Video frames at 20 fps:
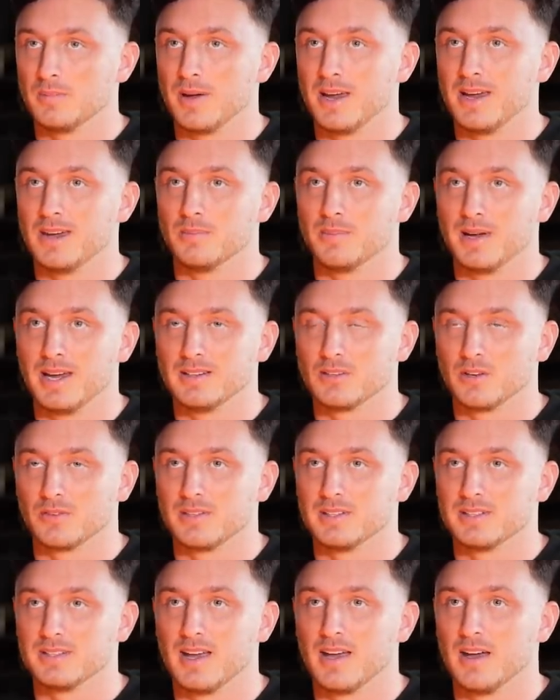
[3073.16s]
paid paid off
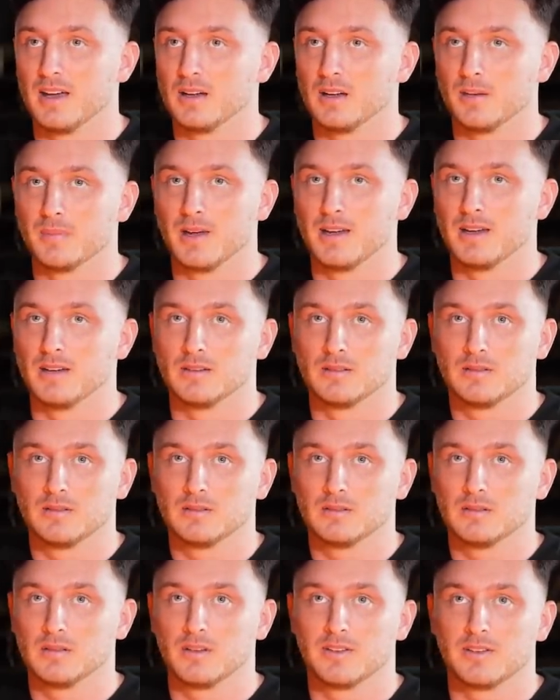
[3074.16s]
the debt. I made
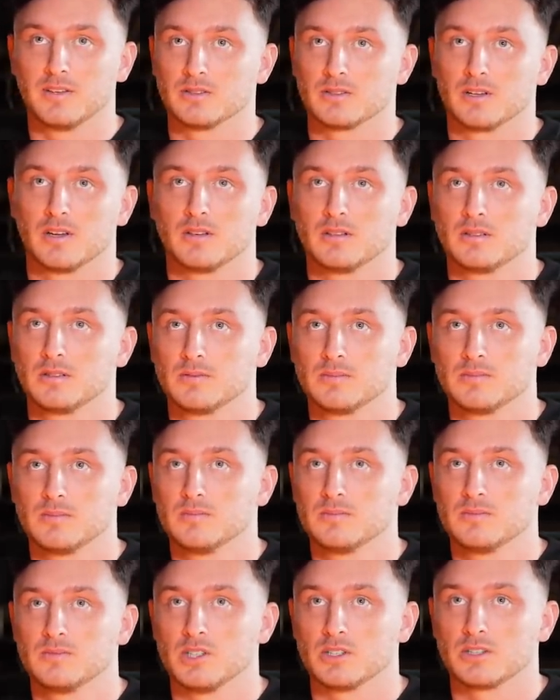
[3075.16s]
I think it was like
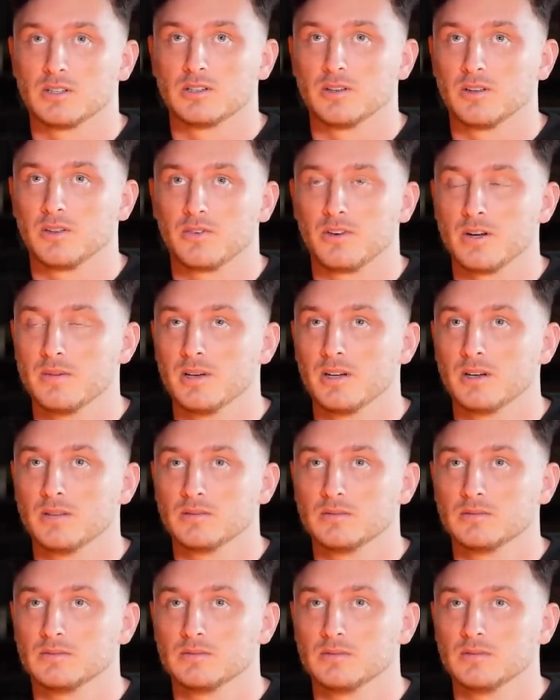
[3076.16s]
just under three mil
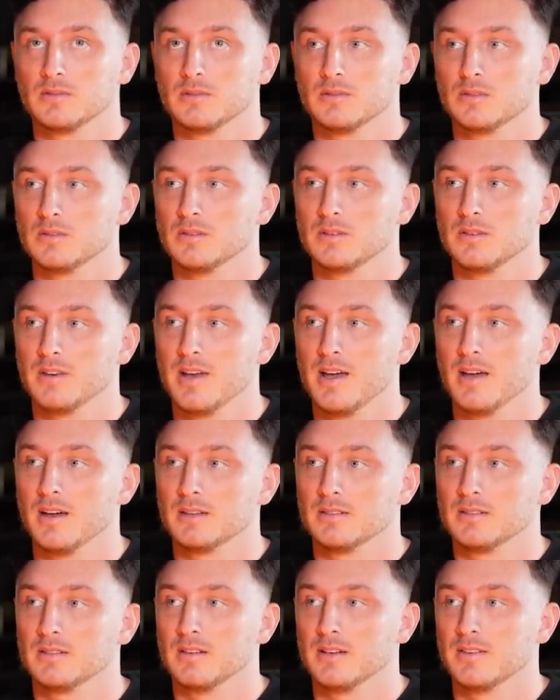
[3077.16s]
mm. net,
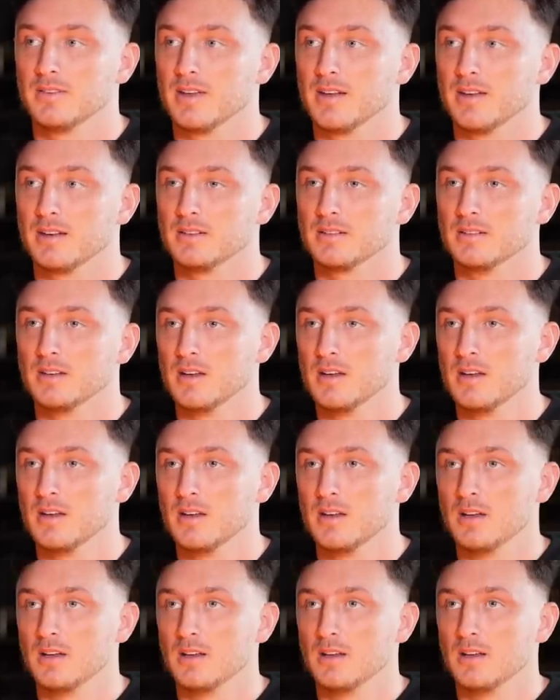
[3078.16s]
and then
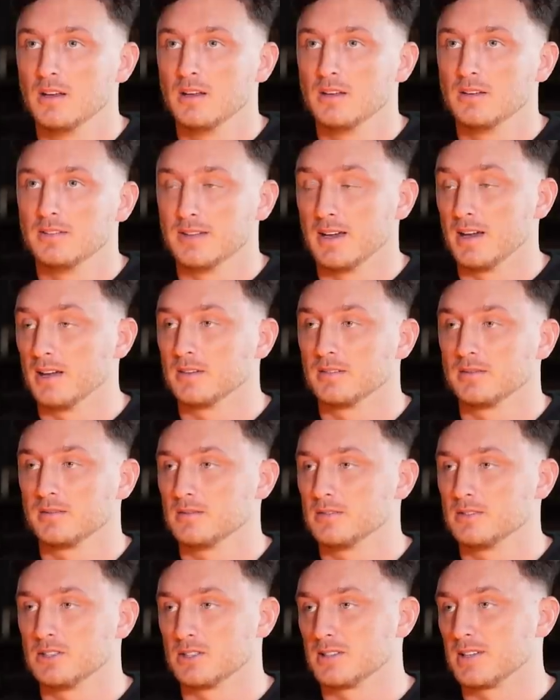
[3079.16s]
yeah,
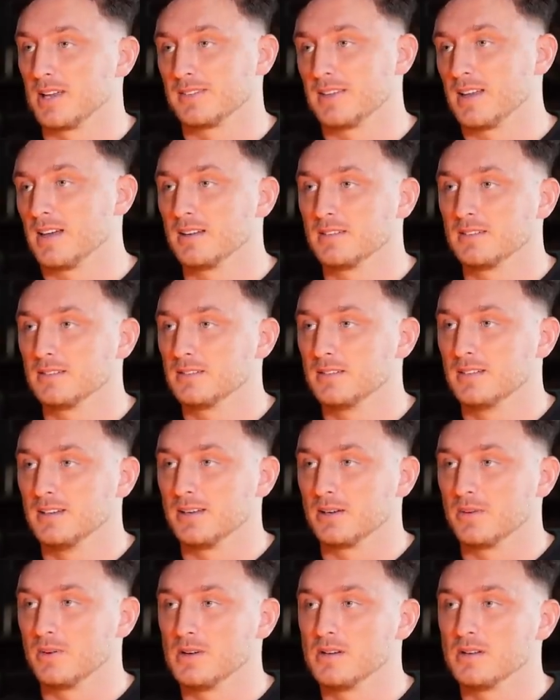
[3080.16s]
just had that
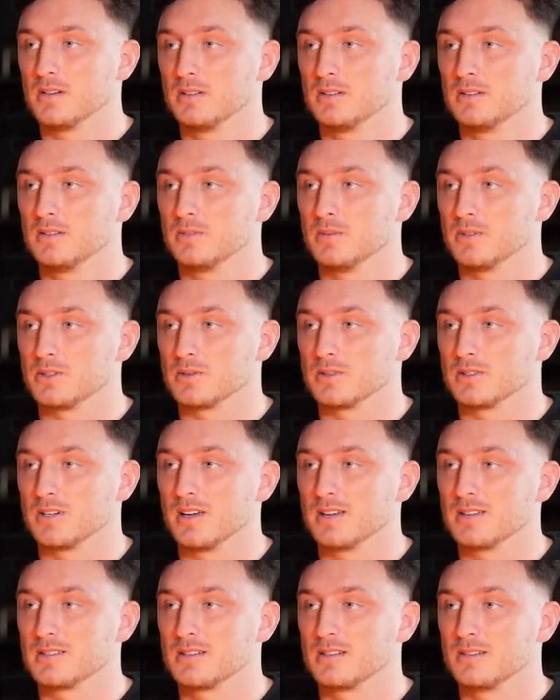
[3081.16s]
liquid, yeah. which was
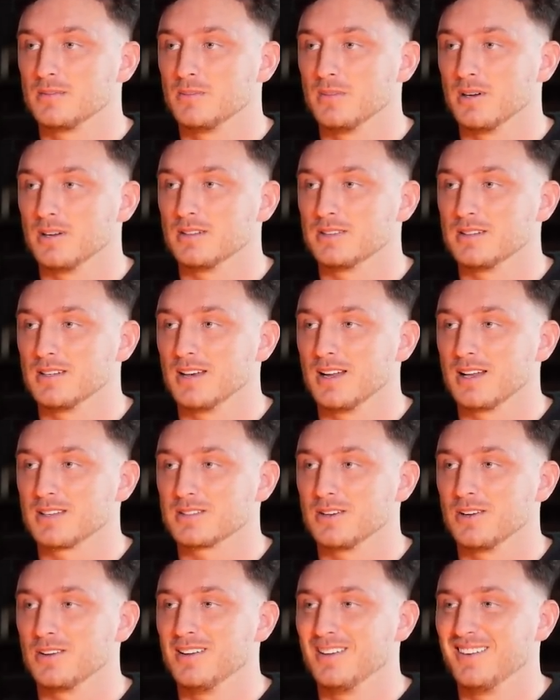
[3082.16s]
nice, but didn't last
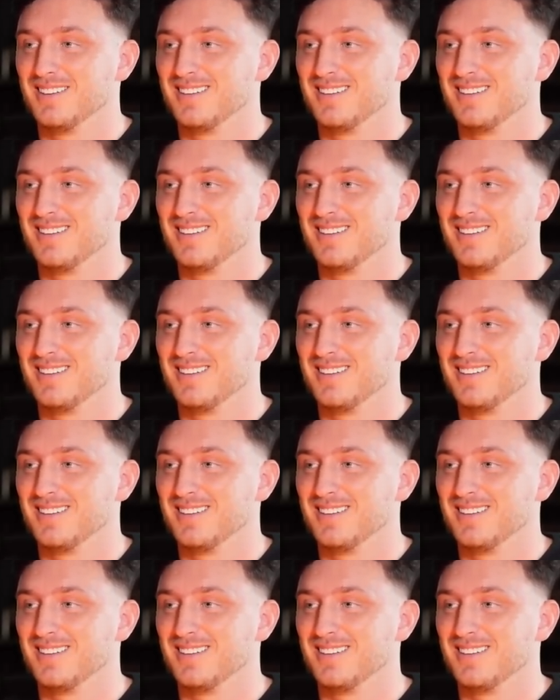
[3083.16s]
long.